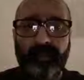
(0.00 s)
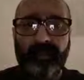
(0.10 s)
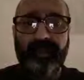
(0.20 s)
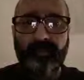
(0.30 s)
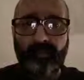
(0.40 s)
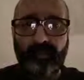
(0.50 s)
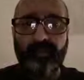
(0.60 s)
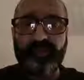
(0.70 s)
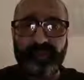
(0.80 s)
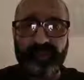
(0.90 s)
some
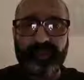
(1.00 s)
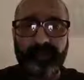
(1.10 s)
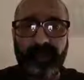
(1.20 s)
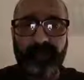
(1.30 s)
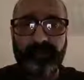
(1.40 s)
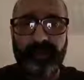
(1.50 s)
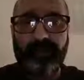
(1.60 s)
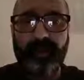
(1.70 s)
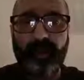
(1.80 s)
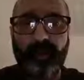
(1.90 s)
real shit around
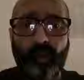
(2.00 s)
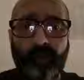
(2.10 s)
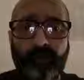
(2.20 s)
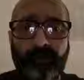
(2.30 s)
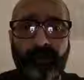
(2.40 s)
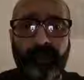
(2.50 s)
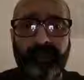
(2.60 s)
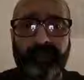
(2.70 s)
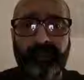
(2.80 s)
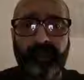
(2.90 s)
these unlawful
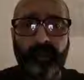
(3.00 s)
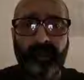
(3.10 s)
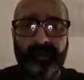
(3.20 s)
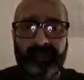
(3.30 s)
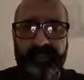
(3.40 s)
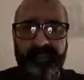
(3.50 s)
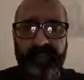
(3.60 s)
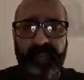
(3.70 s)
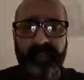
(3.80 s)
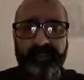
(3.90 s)
fines that the old will have been
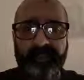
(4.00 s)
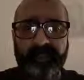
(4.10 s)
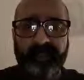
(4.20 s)
dishing out